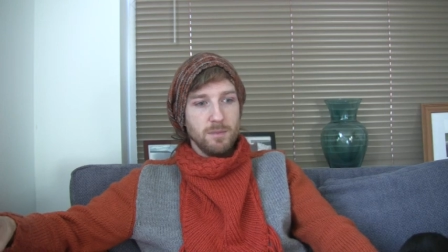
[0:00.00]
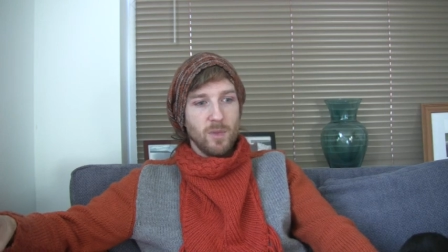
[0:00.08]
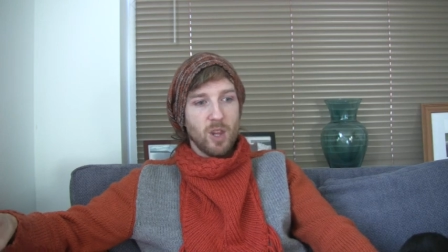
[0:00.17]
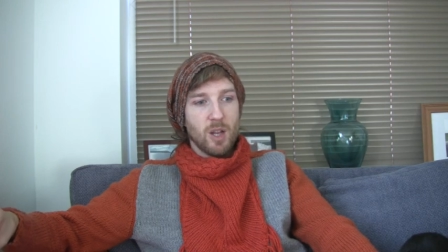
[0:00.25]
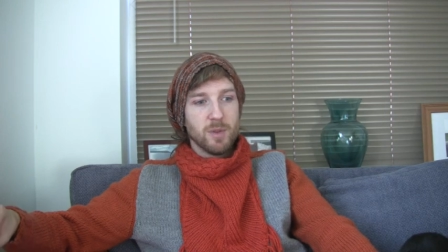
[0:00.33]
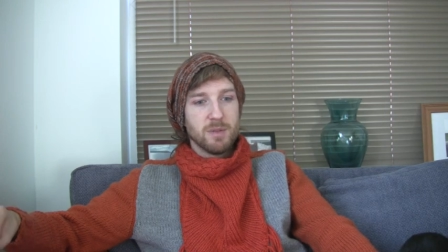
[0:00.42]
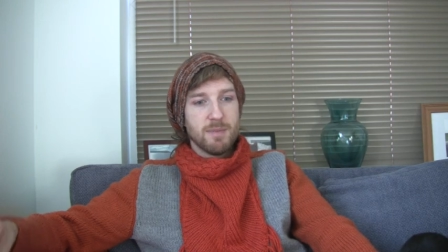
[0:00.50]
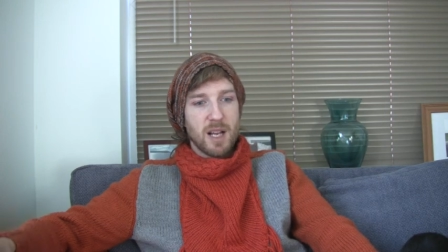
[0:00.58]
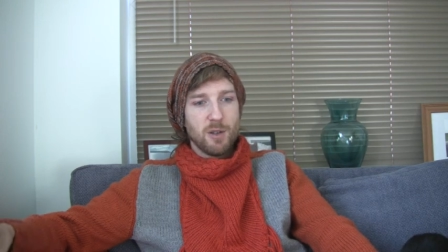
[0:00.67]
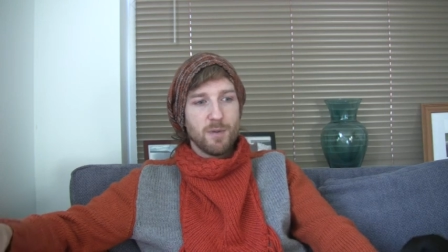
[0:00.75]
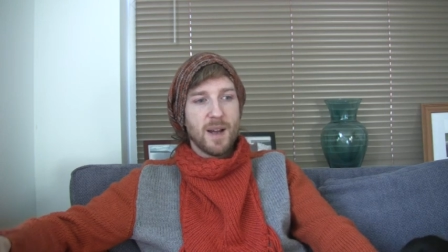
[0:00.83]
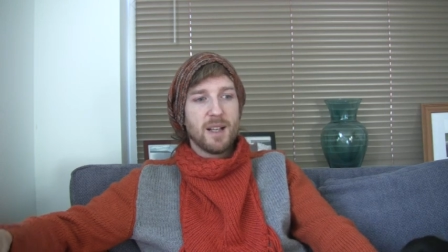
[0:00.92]
that was
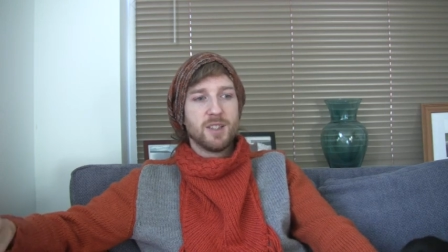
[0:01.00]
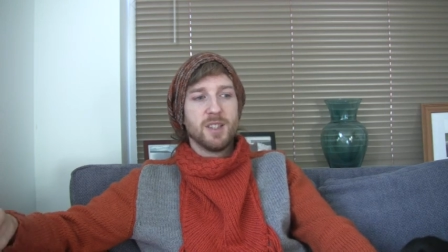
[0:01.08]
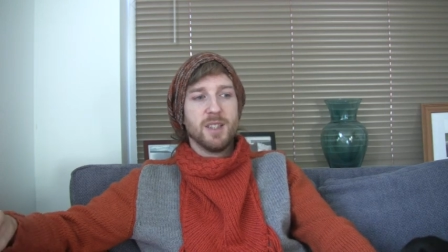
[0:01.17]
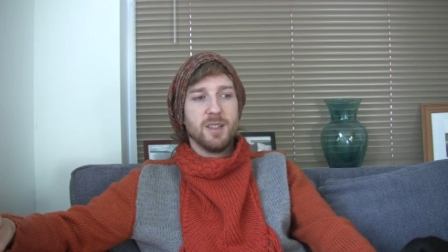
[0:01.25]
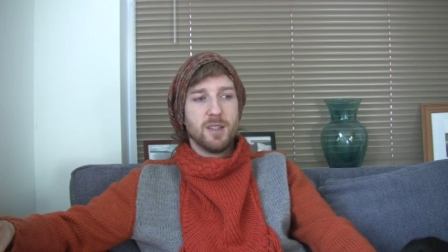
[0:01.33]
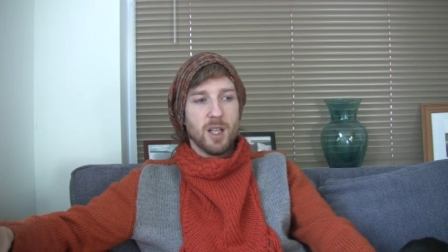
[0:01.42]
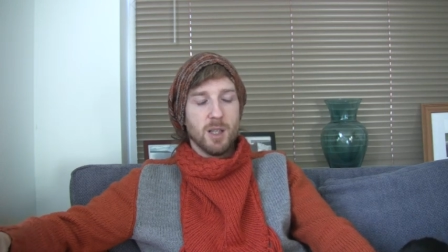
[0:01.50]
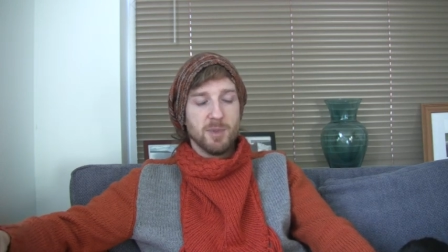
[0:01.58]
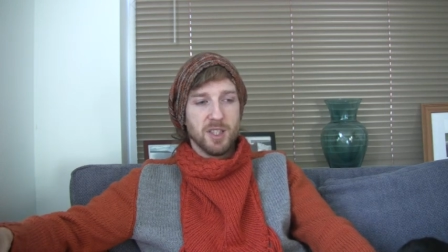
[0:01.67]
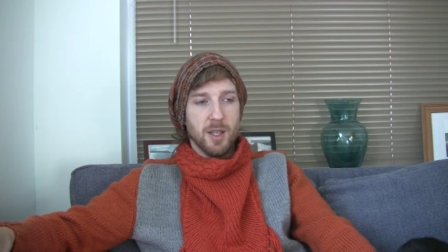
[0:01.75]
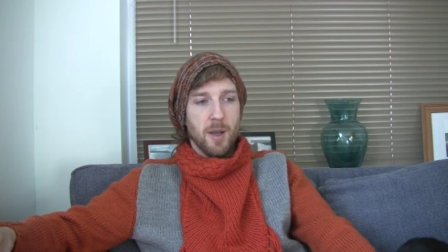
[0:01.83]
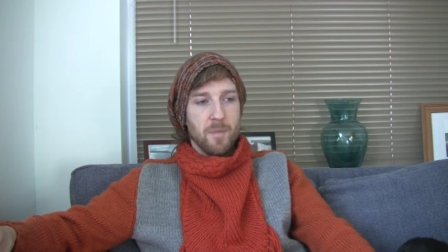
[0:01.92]
manufactured in
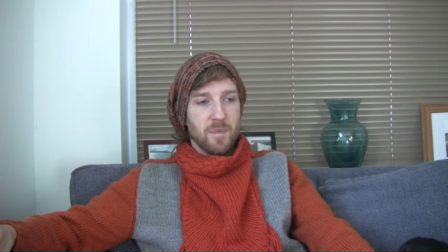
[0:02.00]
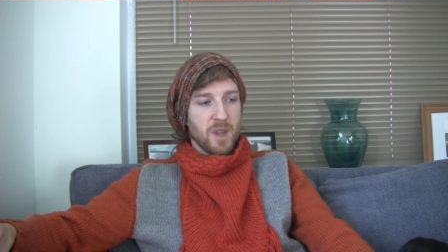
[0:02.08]
Derbyshire.